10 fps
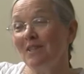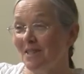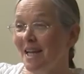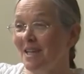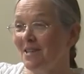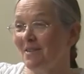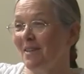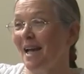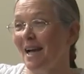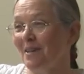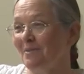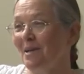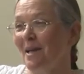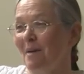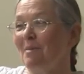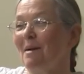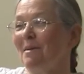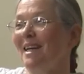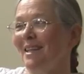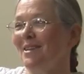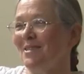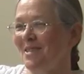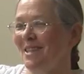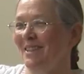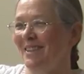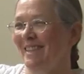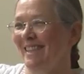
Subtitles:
the stages of the active will. I'll probably get those too.